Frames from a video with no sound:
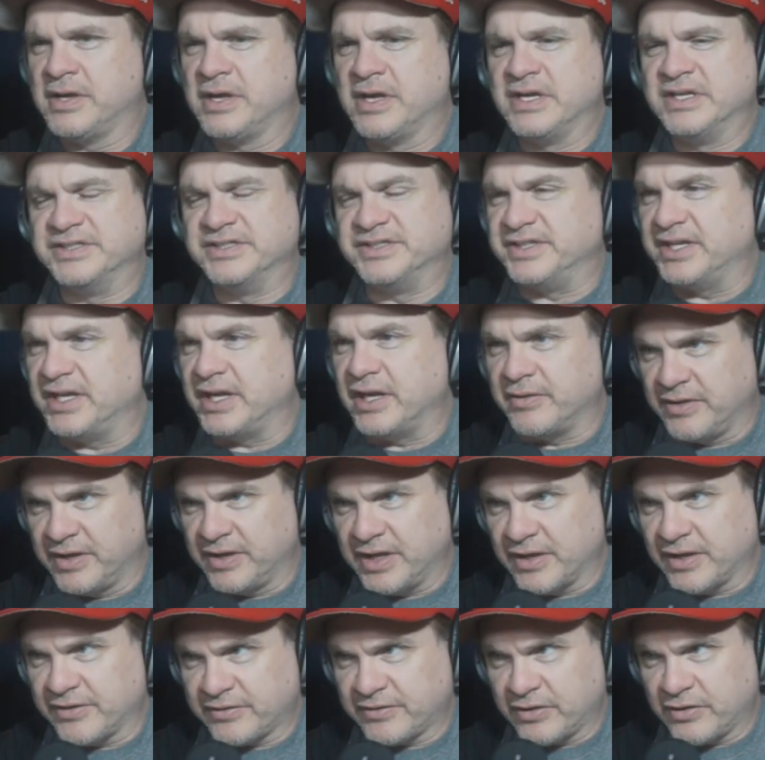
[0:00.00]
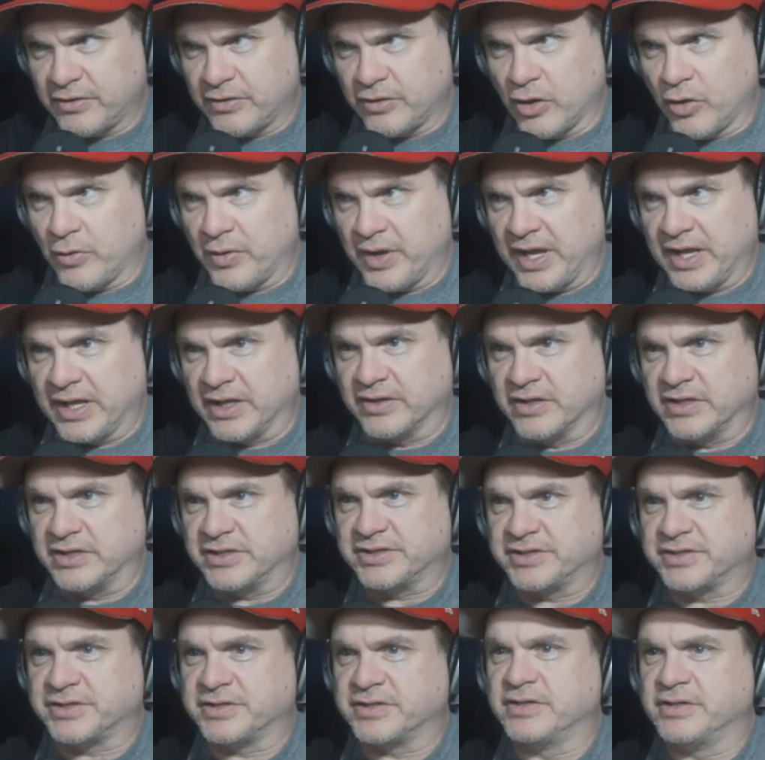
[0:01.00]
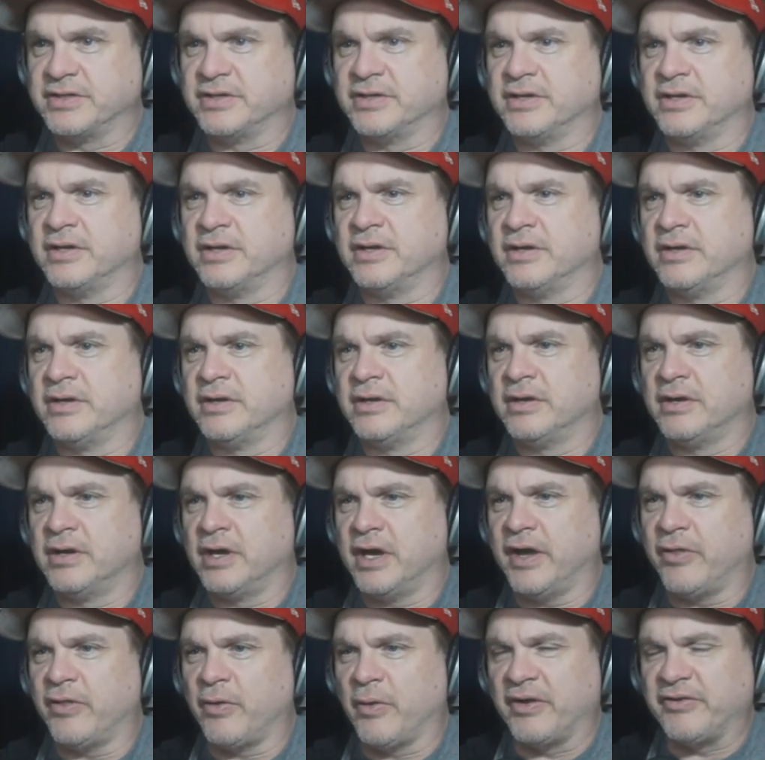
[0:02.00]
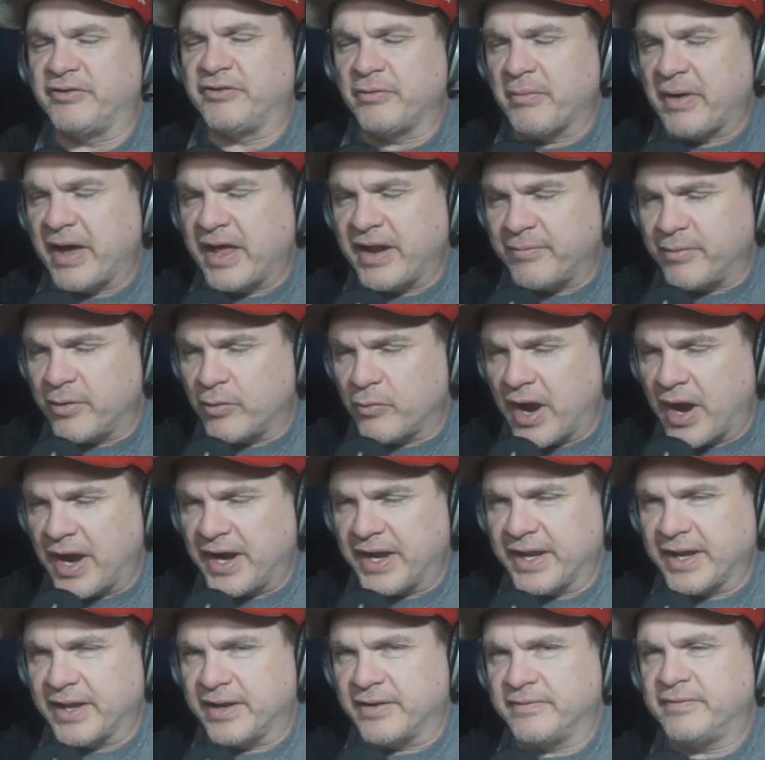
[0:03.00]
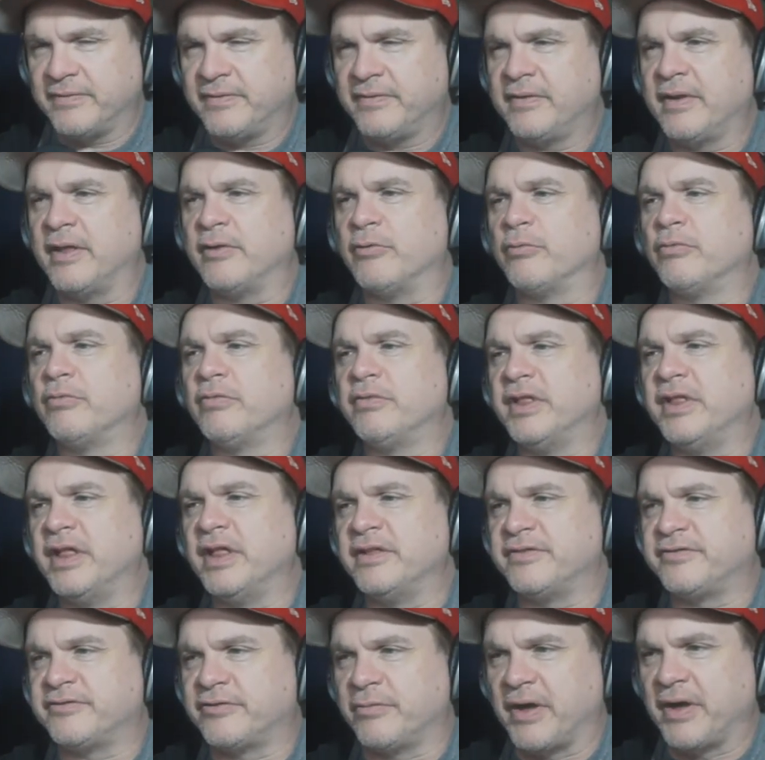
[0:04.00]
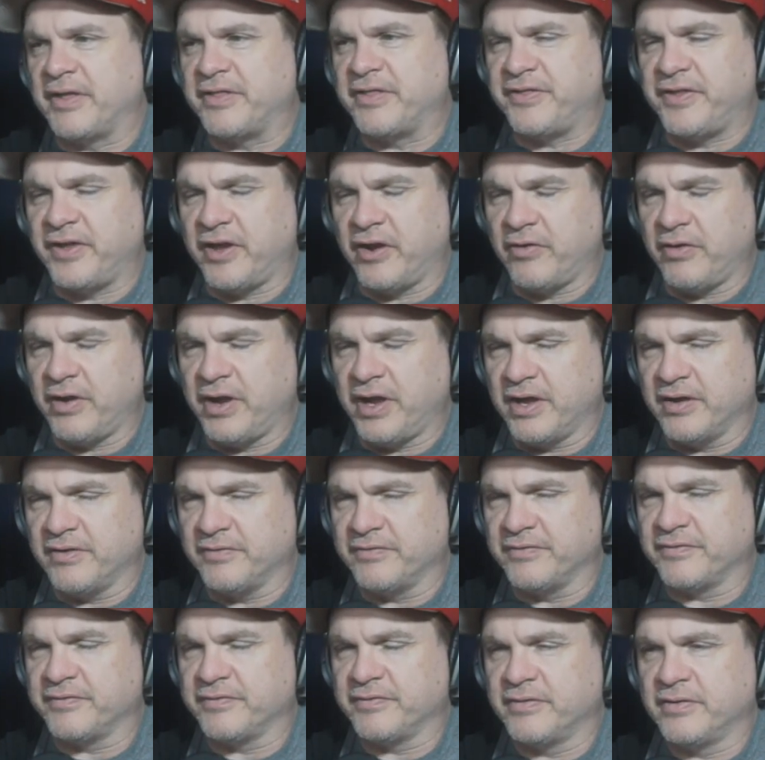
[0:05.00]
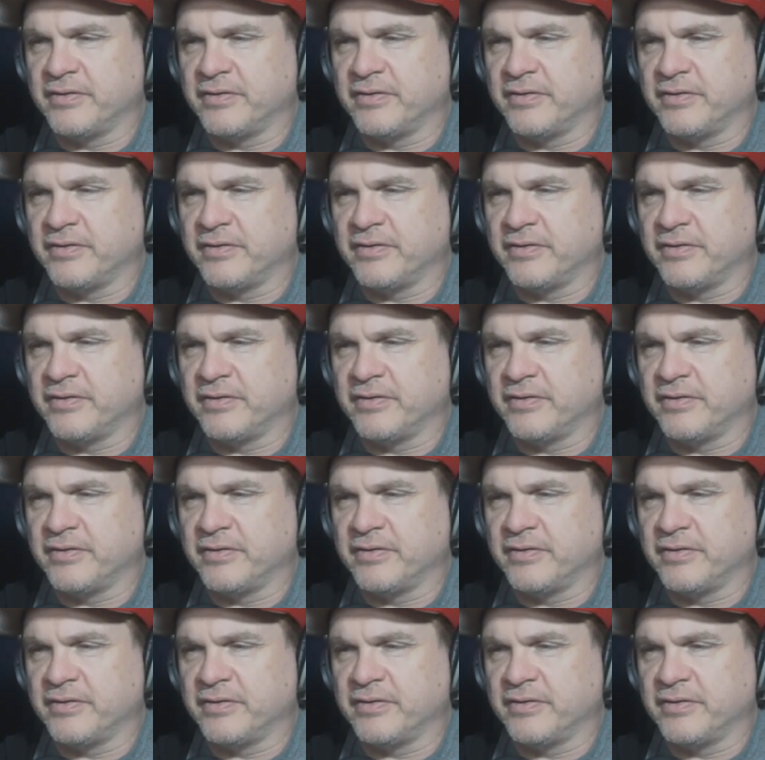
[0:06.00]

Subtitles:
See, he doesn't know English. Otherwise, he might have been writing it. It lends to my theory of